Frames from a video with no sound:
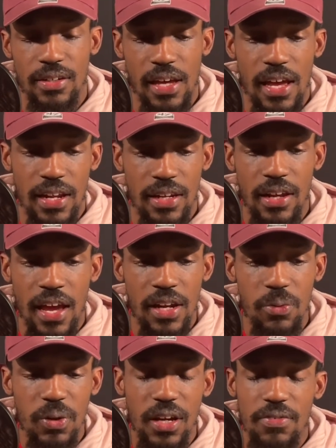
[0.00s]
After
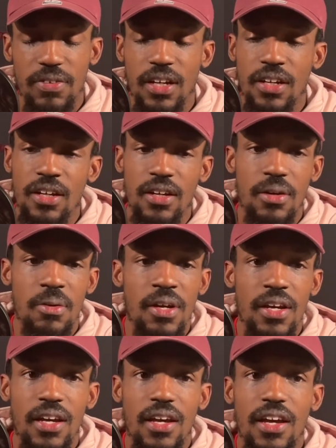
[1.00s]
we left the club.
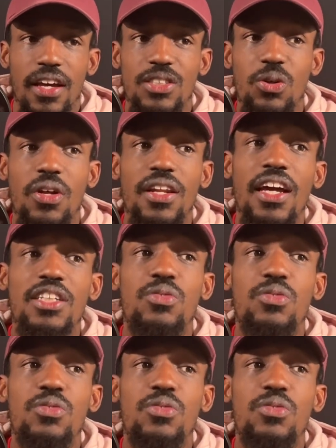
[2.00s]
So the next